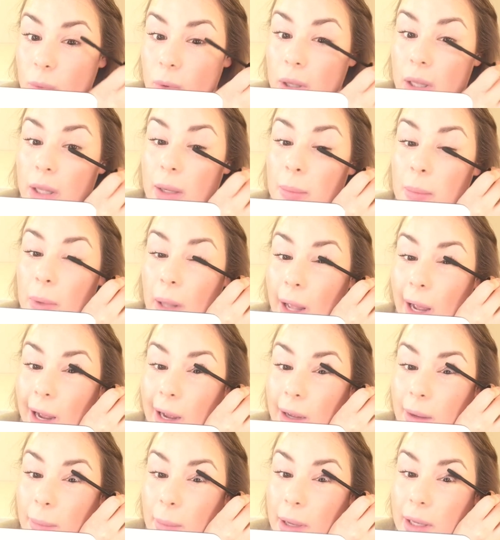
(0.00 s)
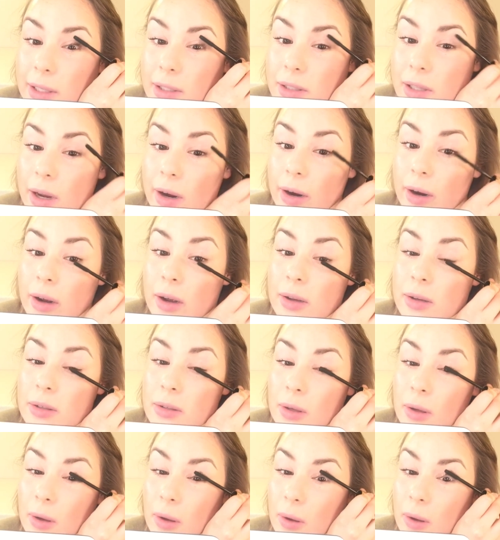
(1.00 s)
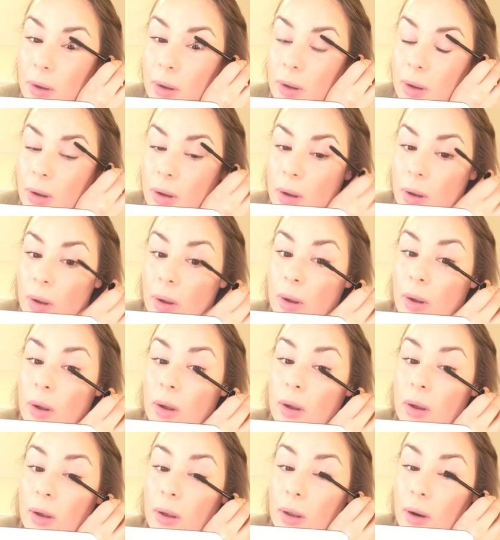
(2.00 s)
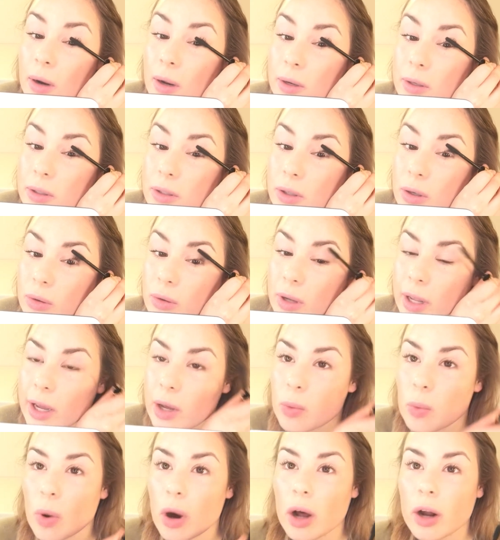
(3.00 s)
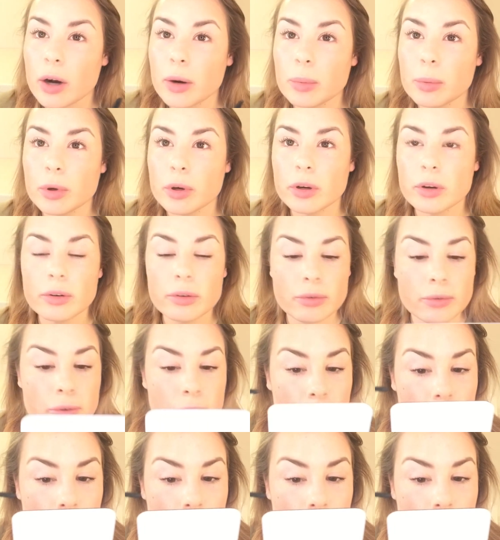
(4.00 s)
really black mascaras. And I don't like waterproof.